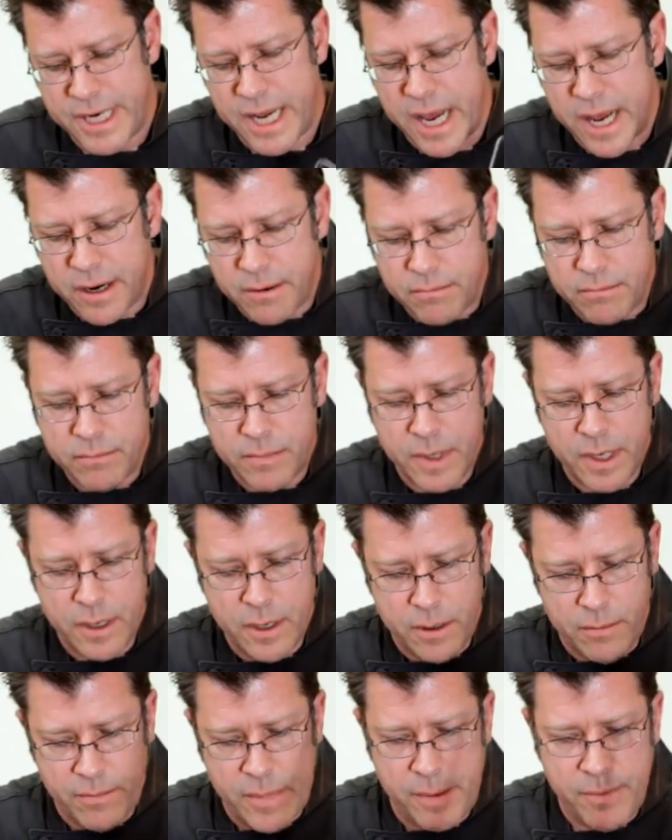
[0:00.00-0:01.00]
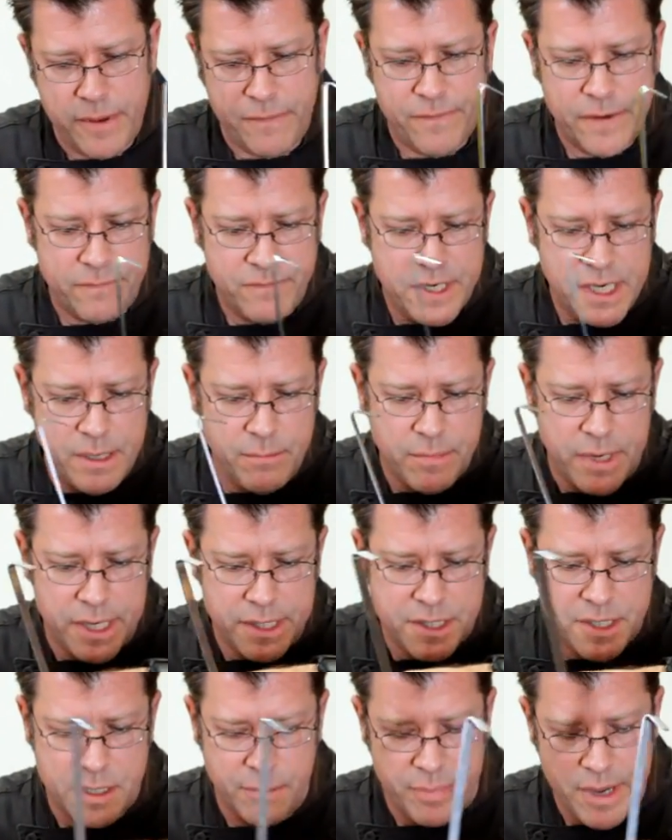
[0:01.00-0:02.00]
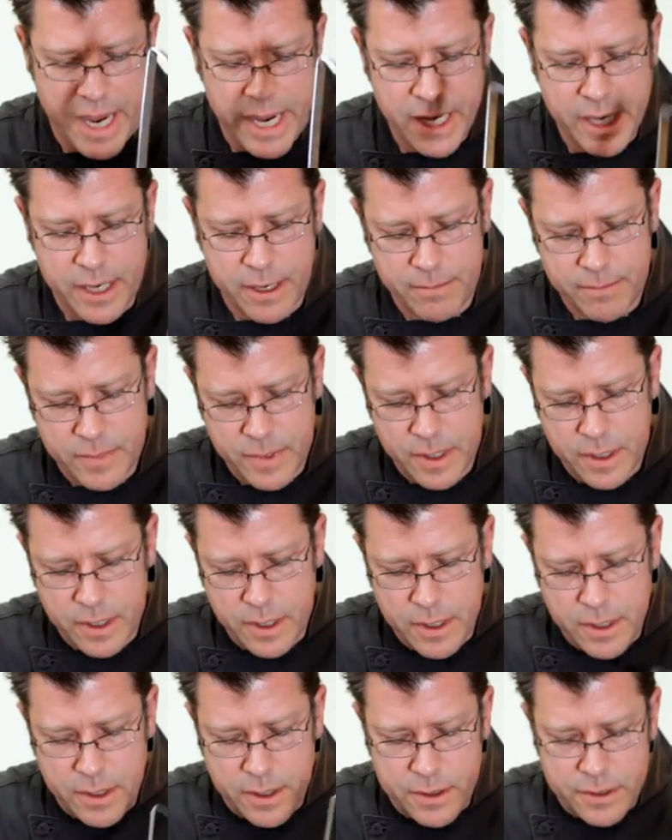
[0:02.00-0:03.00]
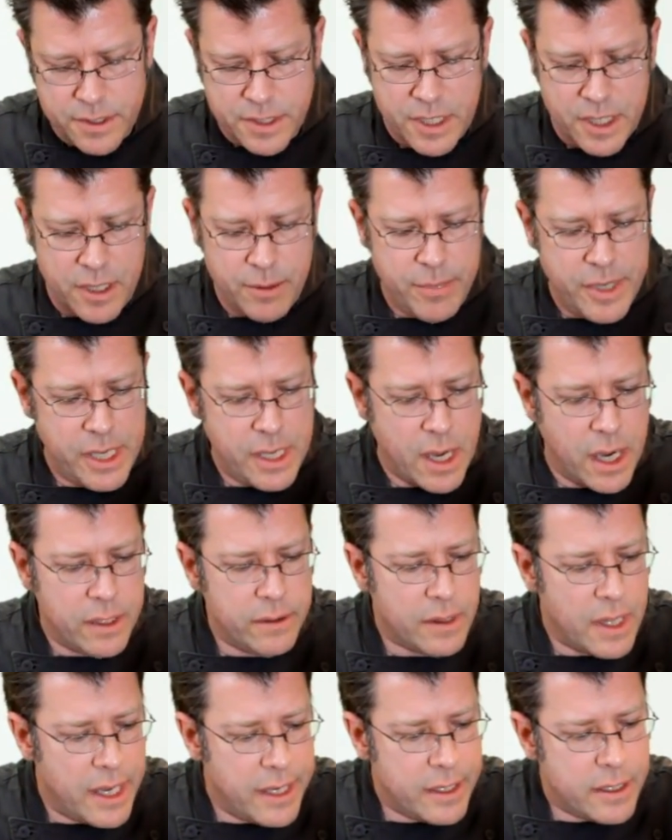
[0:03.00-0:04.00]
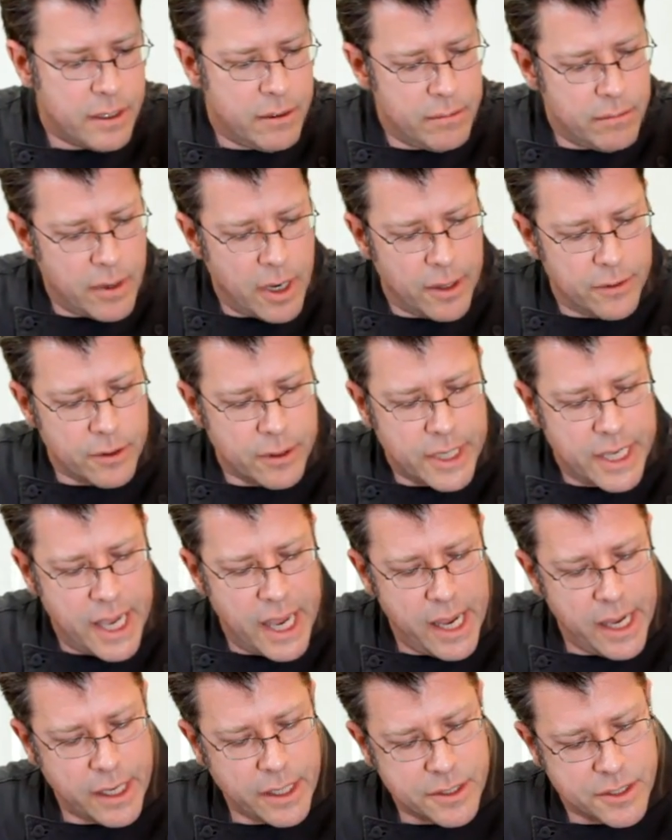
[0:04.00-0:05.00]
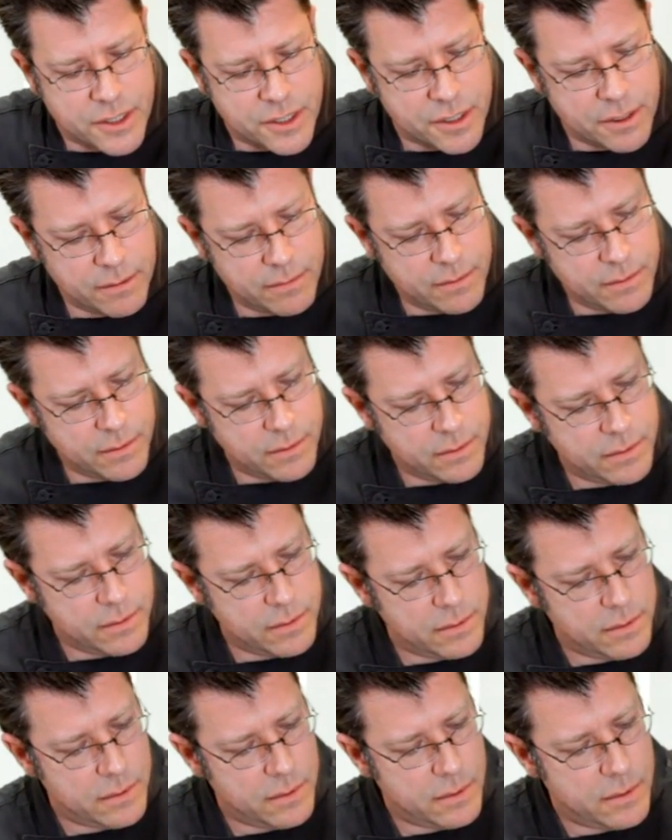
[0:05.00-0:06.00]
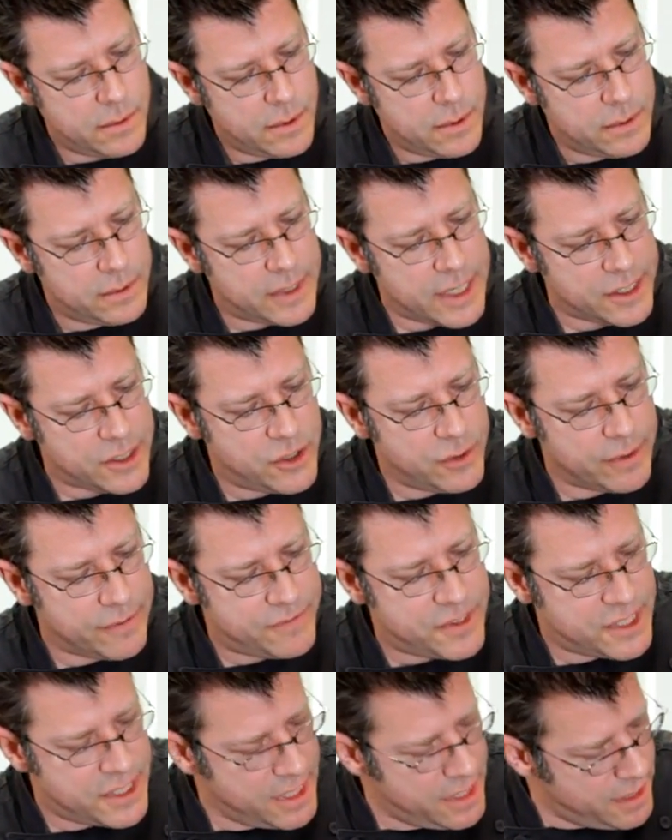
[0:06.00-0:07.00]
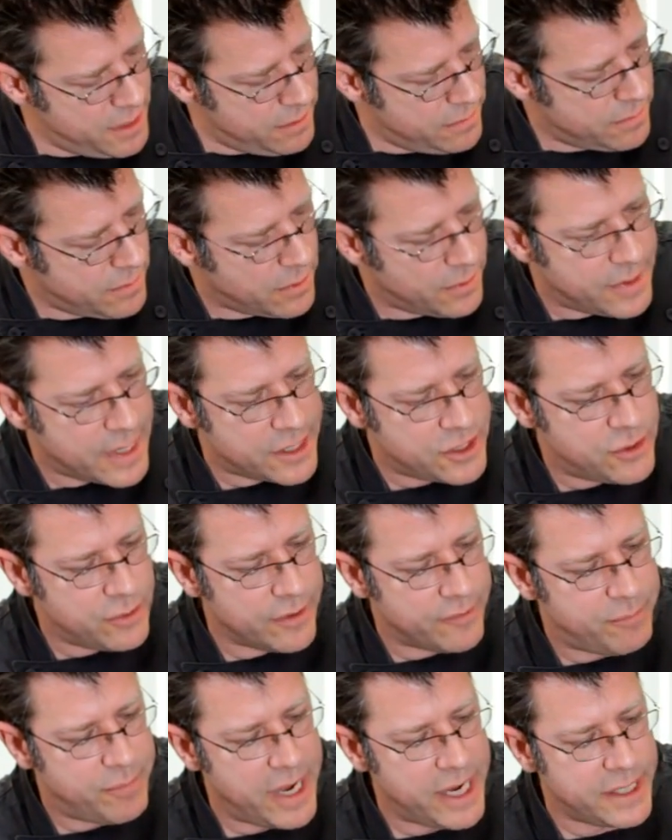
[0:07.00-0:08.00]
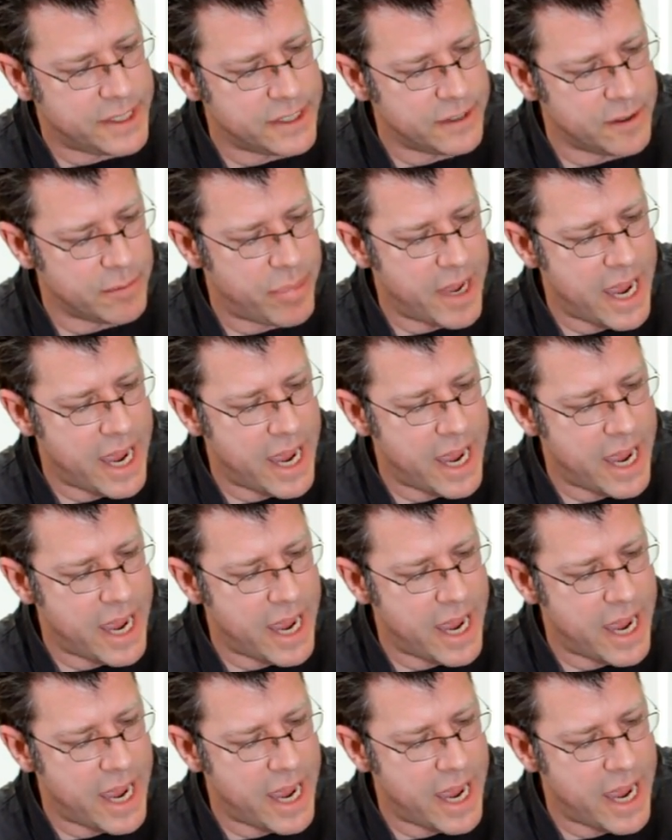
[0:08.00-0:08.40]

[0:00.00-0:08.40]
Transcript: 10, maybe 15 minutes to bake. It's gonna be unlike other cakes that you have seen or that you have baked in the